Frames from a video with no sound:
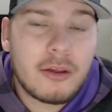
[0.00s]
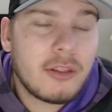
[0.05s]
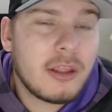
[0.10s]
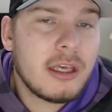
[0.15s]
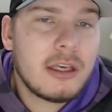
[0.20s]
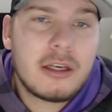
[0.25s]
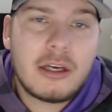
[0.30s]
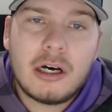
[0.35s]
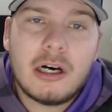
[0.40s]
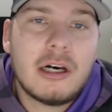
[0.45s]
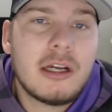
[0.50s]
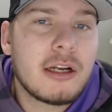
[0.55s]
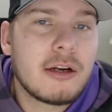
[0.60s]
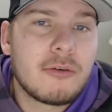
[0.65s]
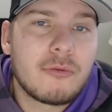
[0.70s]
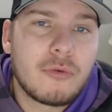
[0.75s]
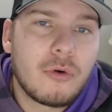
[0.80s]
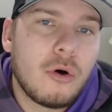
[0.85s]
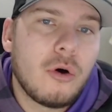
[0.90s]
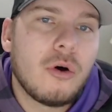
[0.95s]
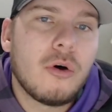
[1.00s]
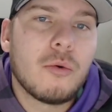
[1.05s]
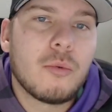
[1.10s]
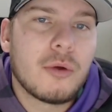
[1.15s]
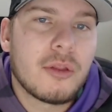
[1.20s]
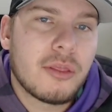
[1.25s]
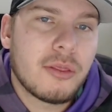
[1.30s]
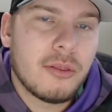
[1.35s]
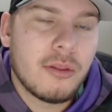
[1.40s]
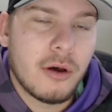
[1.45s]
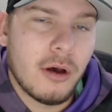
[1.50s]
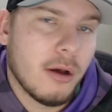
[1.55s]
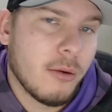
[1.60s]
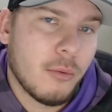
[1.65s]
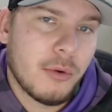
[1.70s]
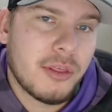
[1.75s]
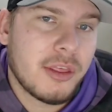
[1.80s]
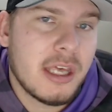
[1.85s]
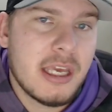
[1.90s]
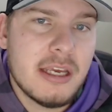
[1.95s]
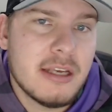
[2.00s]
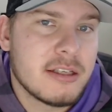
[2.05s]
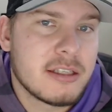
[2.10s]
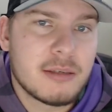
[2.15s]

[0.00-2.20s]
they cut and roll with uh, with ease.